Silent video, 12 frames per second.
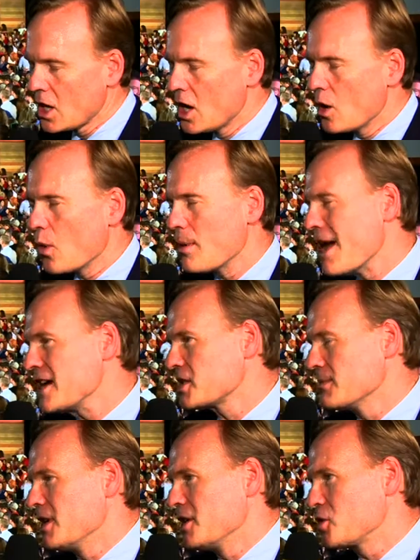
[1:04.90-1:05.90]
What makes him
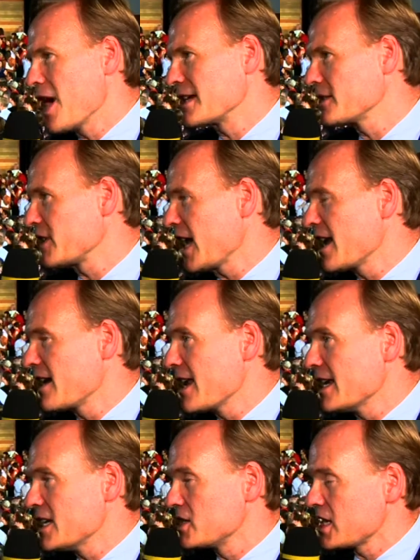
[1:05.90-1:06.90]
an attractive candidate
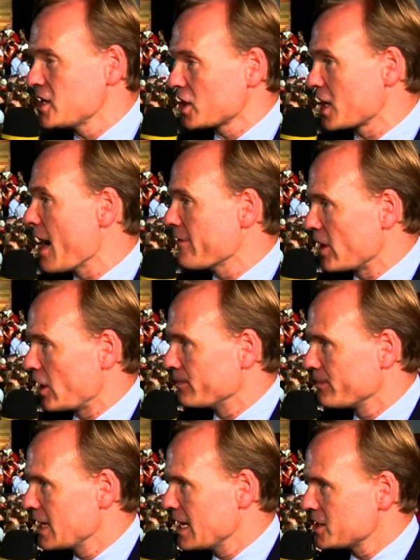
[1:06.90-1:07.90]
is he's a governor.
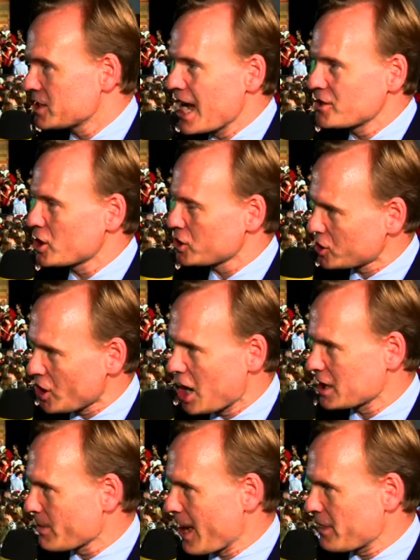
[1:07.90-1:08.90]
He's not just talked
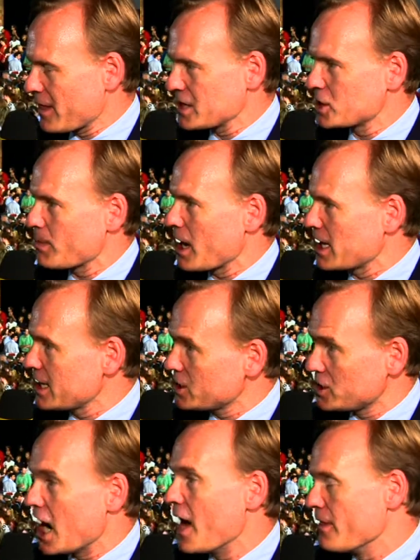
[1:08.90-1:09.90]
about things, but he's
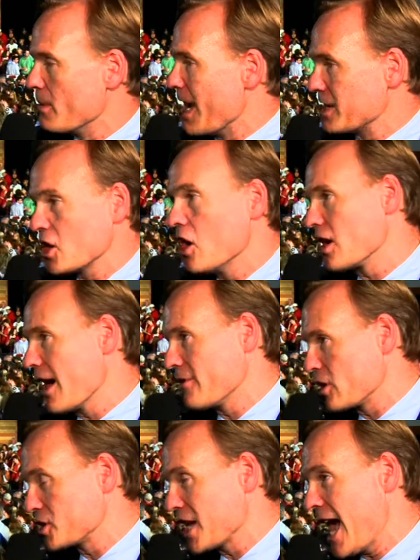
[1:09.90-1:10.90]
done them, as all
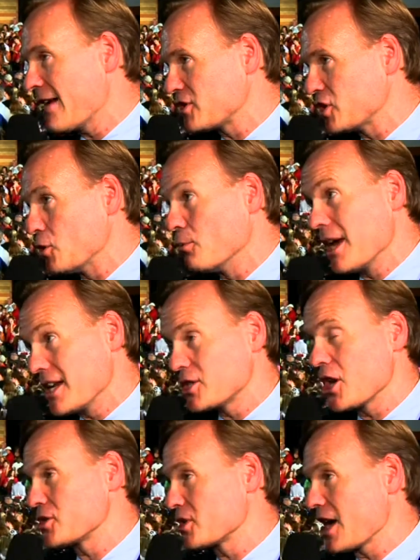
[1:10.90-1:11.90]
governors have to, but he's
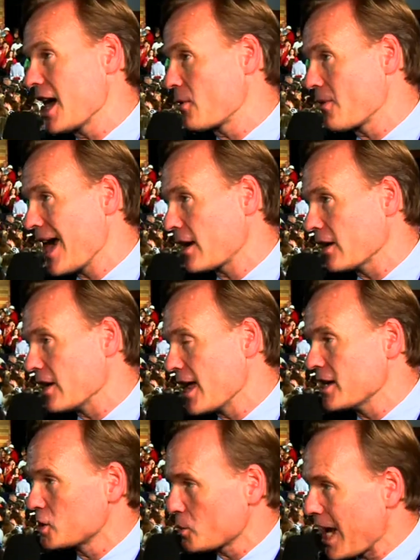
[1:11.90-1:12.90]
also got a record, and
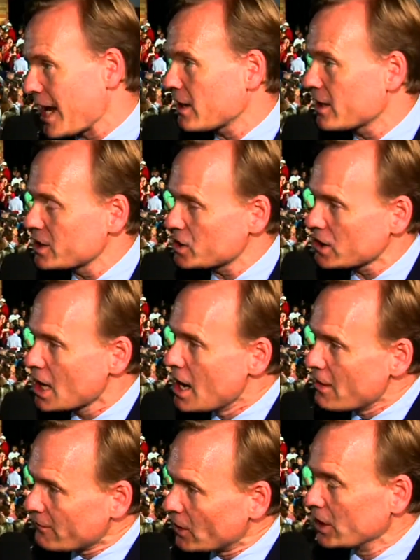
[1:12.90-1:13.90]
his record is
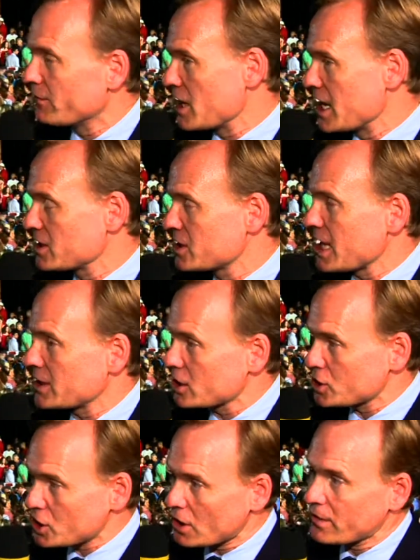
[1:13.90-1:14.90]
full of things that
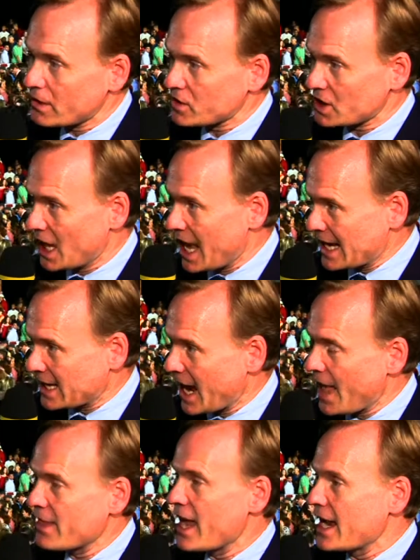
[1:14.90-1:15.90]
conservatives like and
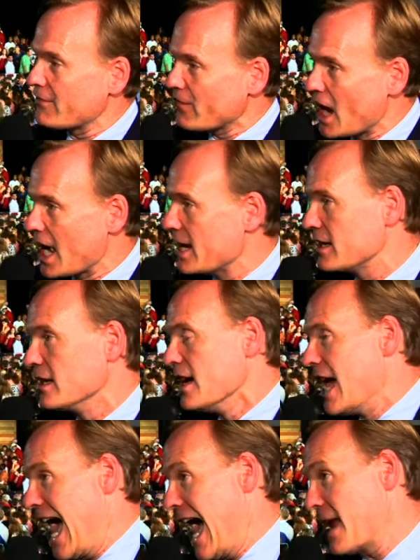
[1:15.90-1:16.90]
they find
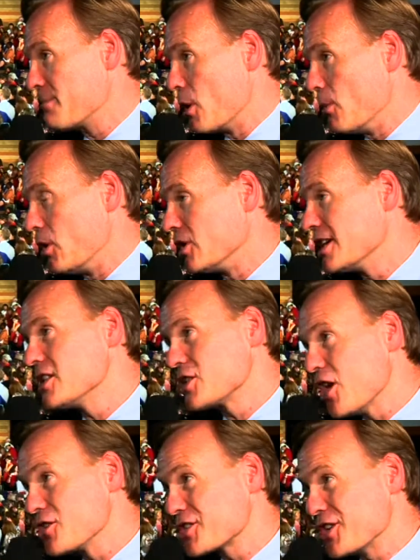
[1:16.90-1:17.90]
admirable. He's
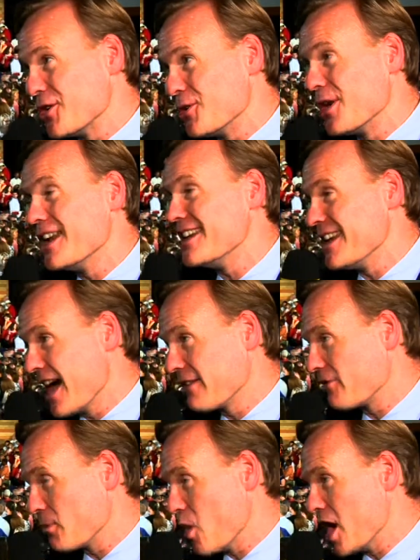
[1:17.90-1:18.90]
also not
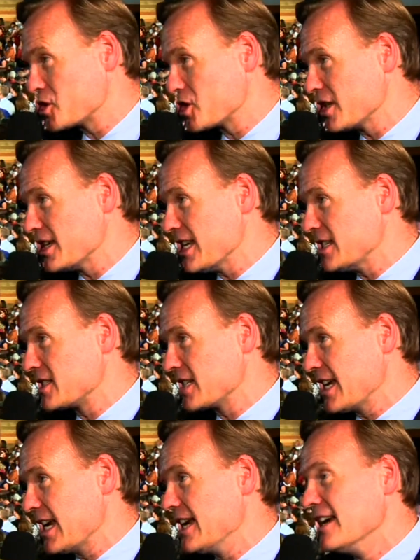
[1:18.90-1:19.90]
from Washington,
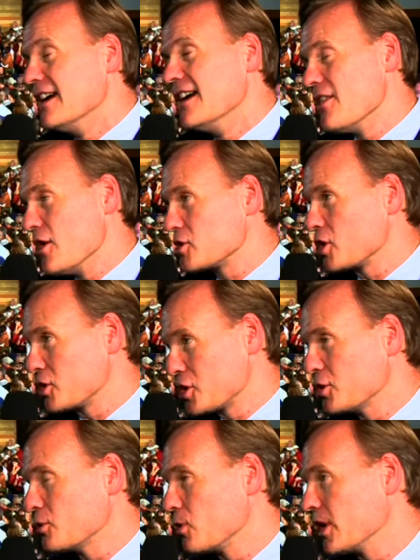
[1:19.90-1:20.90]
D.C those are two
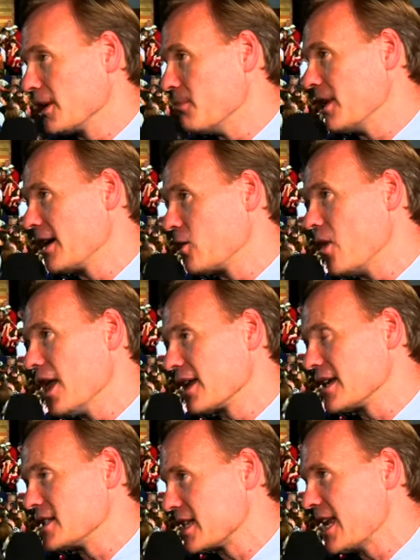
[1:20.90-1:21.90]
really big
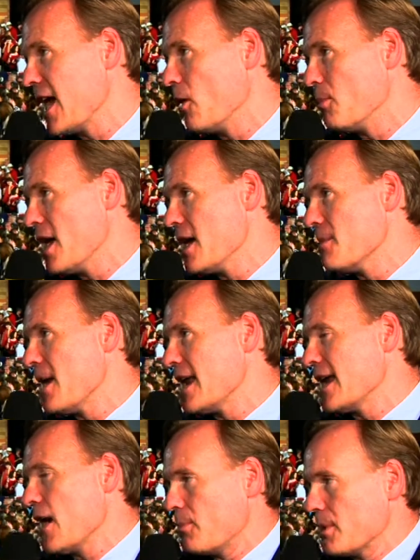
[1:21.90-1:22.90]
qualities that help him and
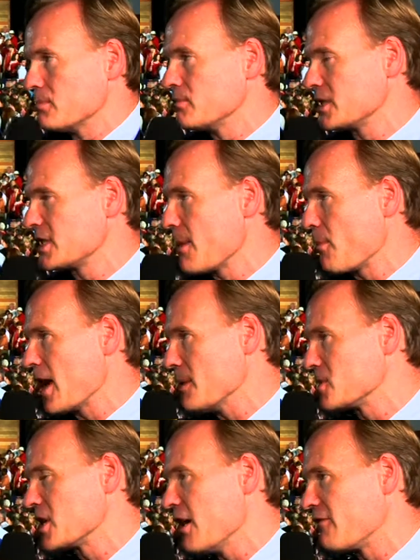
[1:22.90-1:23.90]
help him separate
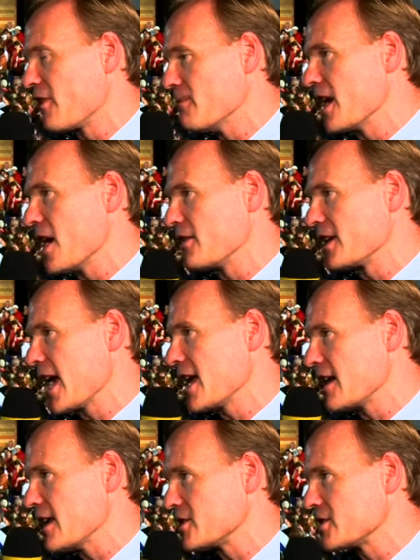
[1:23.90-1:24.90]
himself from the other
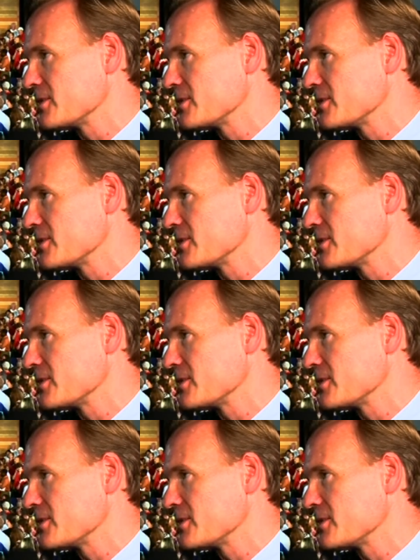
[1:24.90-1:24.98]
candidates.